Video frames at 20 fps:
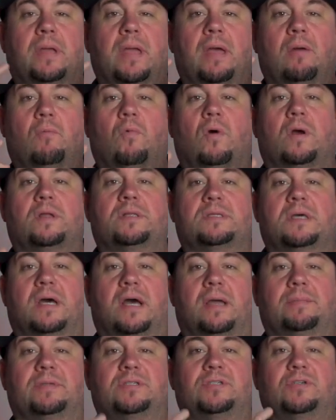at one
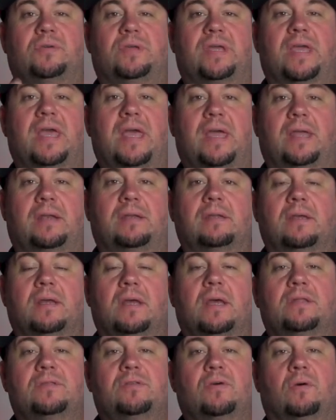time as you can
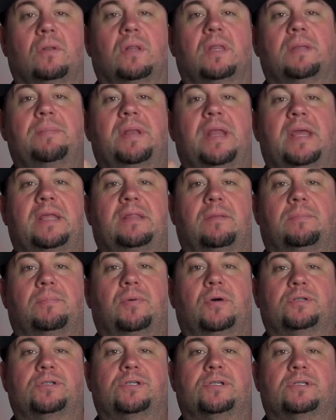to eliminate the
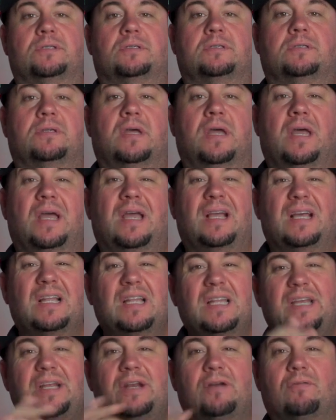pushes.
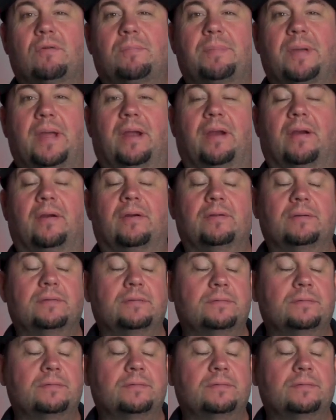Cleaner repair.